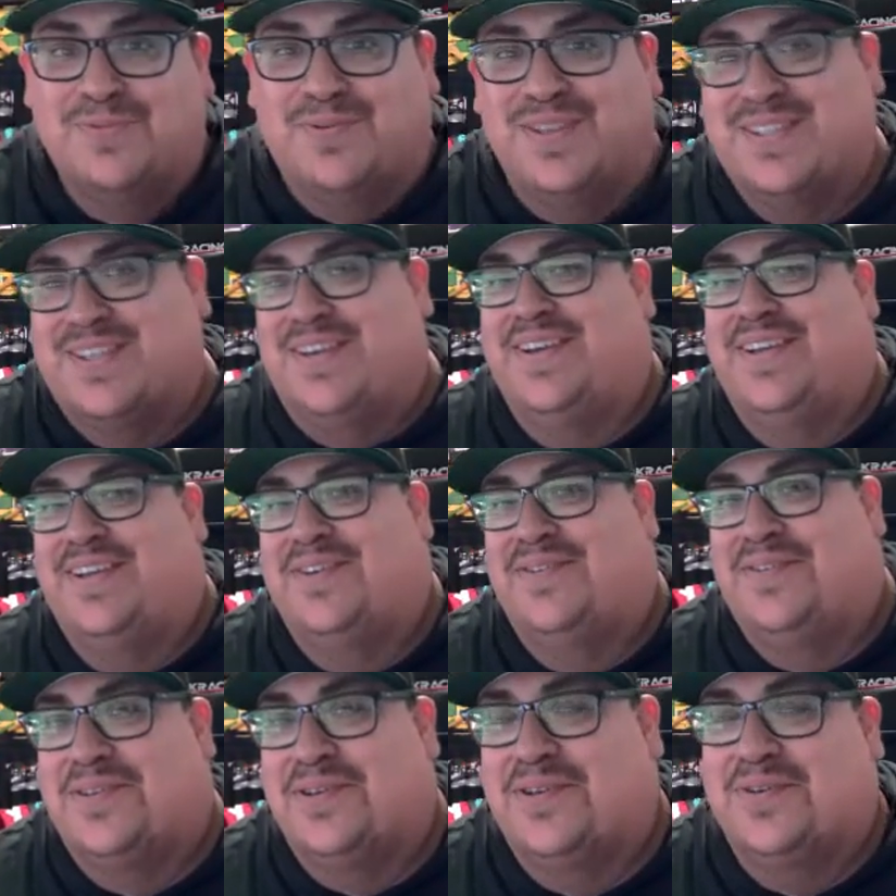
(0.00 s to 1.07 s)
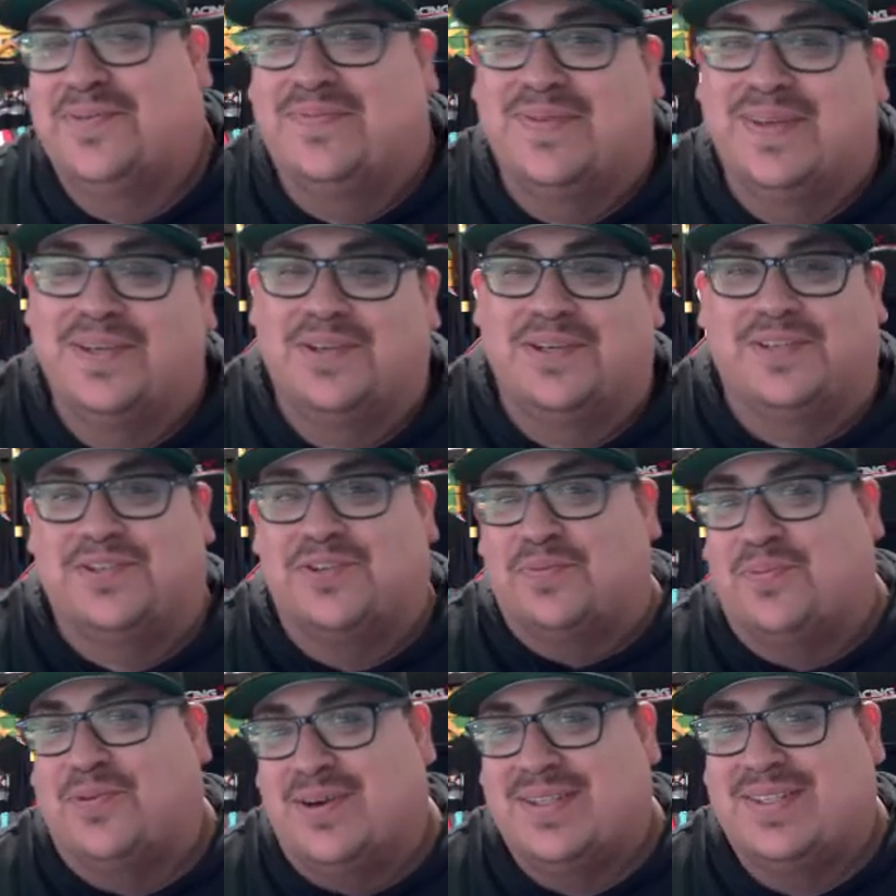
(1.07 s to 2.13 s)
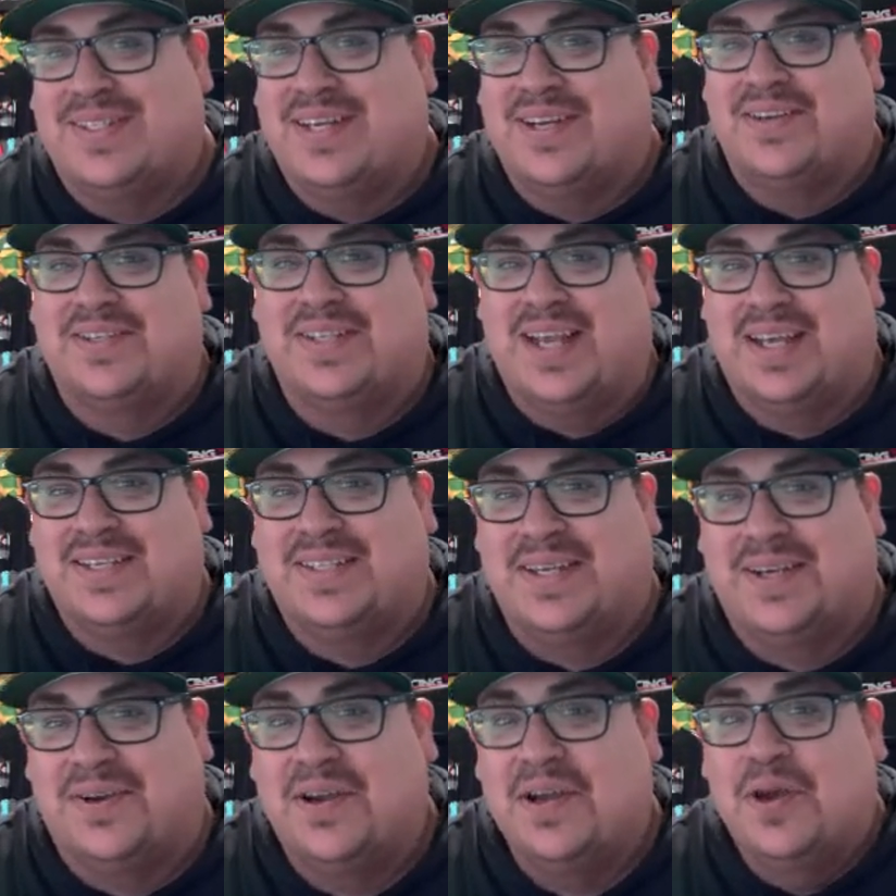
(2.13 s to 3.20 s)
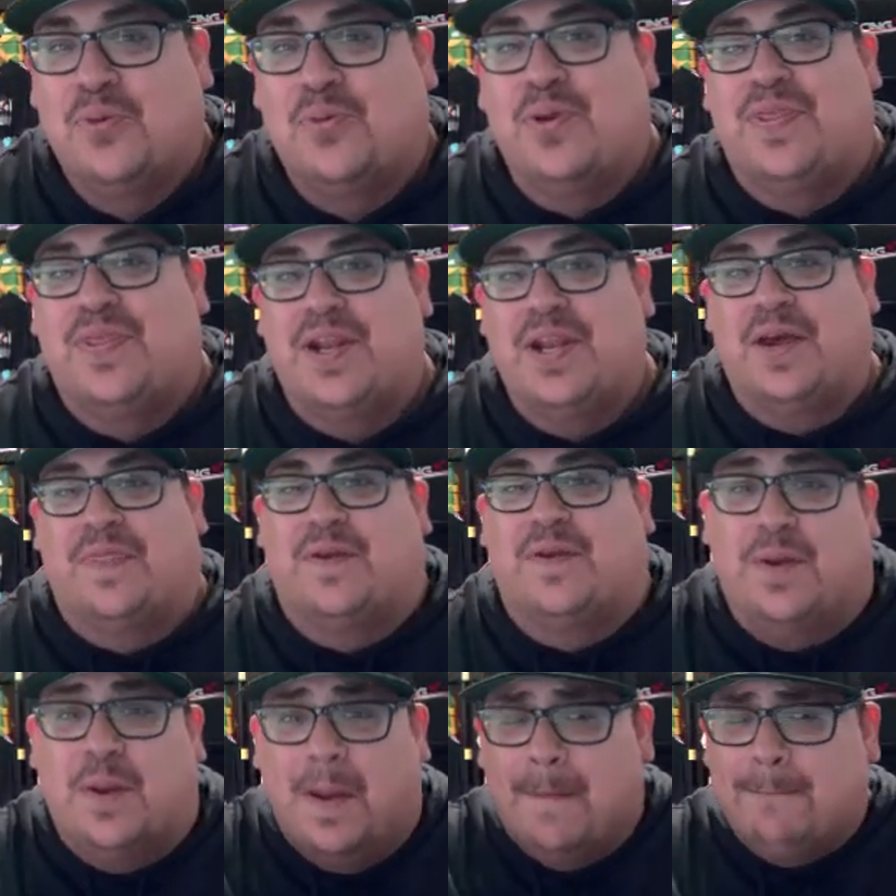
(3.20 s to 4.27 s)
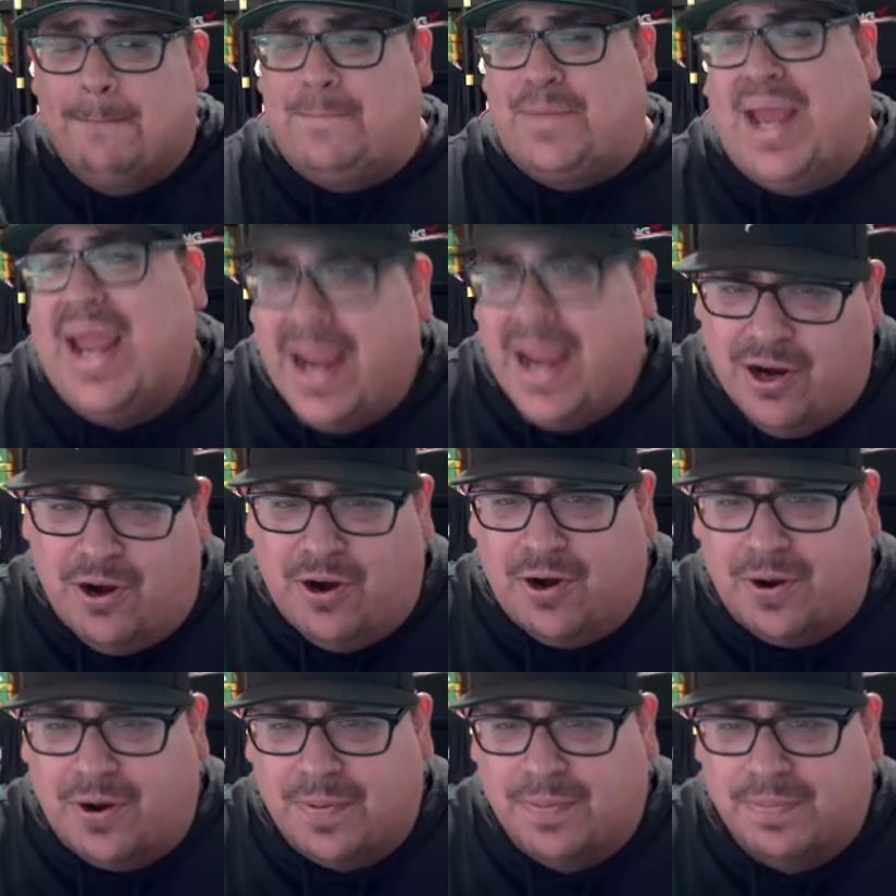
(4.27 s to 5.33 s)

what's good to YouTube? This is your boy Sneaker Jacks here with another banger.